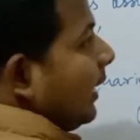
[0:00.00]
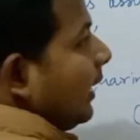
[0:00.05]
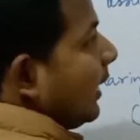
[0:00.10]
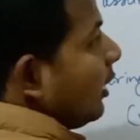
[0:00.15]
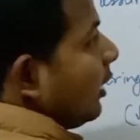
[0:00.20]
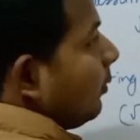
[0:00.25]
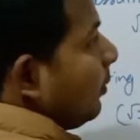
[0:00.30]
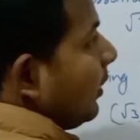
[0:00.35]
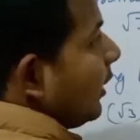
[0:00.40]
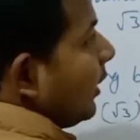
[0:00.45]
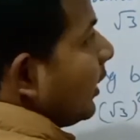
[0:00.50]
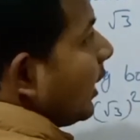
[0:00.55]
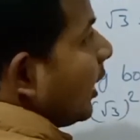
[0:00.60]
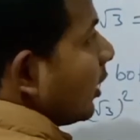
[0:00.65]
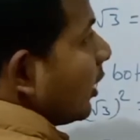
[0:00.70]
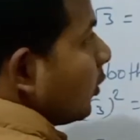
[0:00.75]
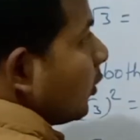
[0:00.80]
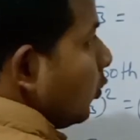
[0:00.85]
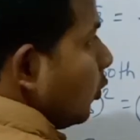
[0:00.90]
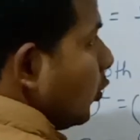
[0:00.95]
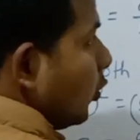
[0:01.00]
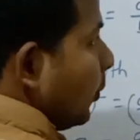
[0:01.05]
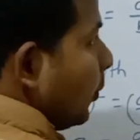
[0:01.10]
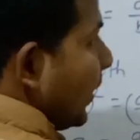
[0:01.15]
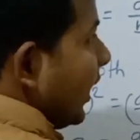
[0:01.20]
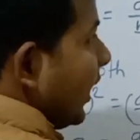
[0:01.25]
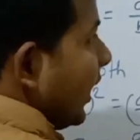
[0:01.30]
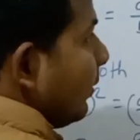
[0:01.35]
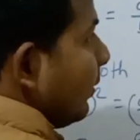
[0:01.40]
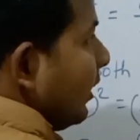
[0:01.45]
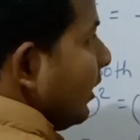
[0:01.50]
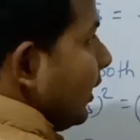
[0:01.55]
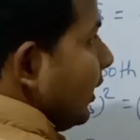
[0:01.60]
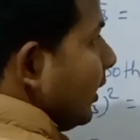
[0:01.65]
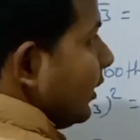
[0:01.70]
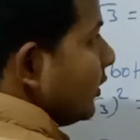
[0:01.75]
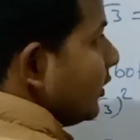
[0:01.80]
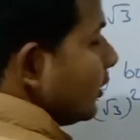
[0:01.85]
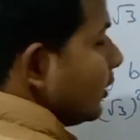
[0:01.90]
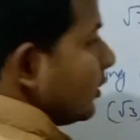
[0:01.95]
A and b are co-prime
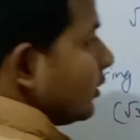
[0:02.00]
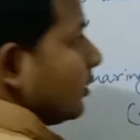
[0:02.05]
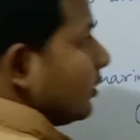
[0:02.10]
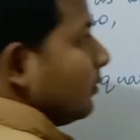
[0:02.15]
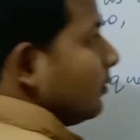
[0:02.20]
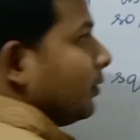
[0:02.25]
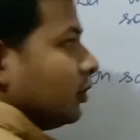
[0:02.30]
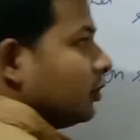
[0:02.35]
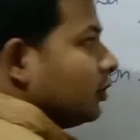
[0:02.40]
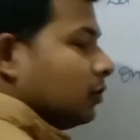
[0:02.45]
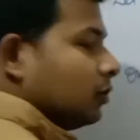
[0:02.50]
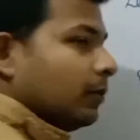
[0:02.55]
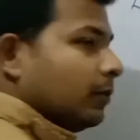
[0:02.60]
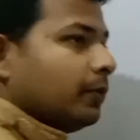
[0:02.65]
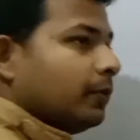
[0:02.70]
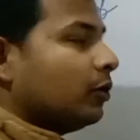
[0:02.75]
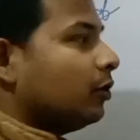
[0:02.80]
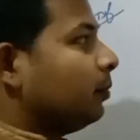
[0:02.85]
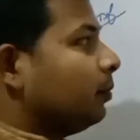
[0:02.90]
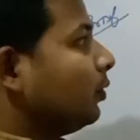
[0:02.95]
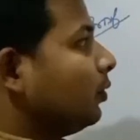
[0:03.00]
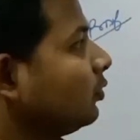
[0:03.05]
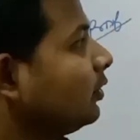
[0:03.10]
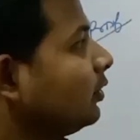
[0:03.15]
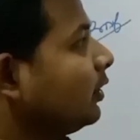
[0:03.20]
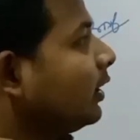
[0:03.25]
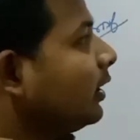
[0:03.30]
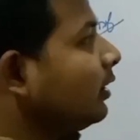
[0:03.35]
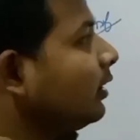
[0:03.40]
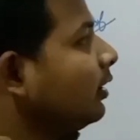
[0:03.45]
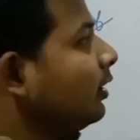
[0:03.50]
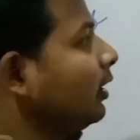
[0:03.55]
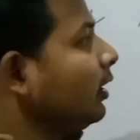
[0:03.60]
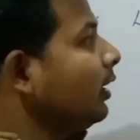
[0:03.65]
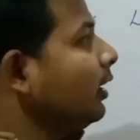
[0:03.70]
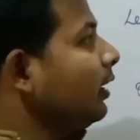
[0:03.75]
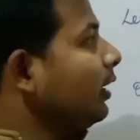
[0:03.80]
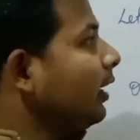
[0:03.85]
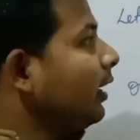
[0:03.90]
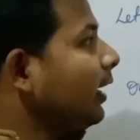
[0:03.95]
integers. First of all, both
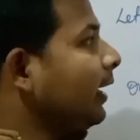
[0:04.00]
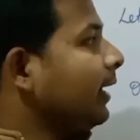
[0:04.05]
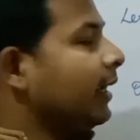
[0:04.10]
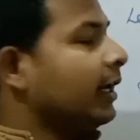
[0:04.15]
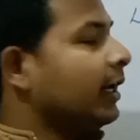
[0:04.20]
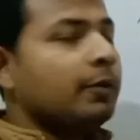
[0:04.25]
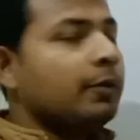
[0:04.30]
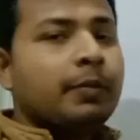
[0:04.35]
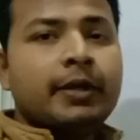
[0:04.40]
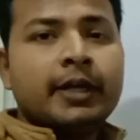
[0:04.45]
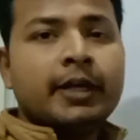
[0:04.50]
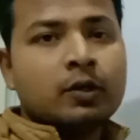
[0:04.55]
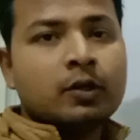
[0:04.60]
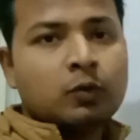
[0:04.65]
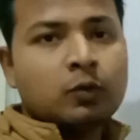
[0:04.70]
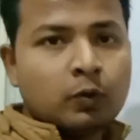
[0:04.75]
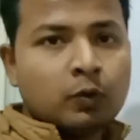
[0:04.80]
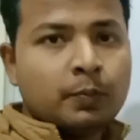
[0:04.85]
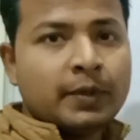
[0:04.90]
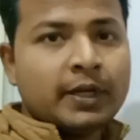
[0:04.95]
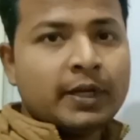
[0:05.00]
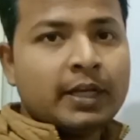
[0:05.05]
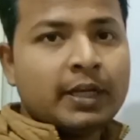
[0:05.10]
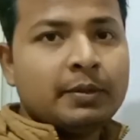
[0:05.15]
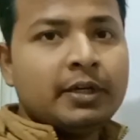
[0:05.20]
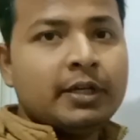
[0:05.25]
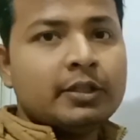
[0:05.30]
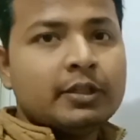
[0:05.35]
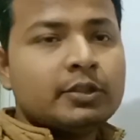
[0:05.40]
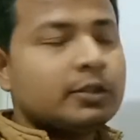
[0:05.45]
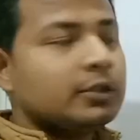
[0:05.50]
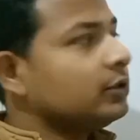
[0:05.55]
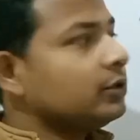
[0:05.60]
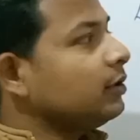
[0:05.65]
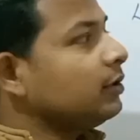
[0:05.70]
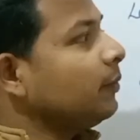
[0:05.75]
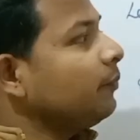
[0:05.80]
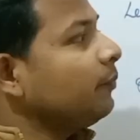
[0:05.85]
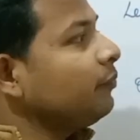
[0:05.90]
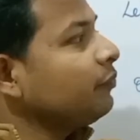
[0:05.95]
the a and b are co-prime
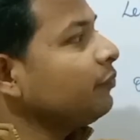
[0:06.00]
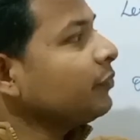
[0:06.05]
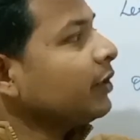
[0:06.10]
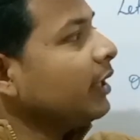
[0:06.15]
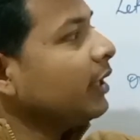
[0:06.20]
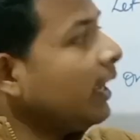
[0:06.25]
integers.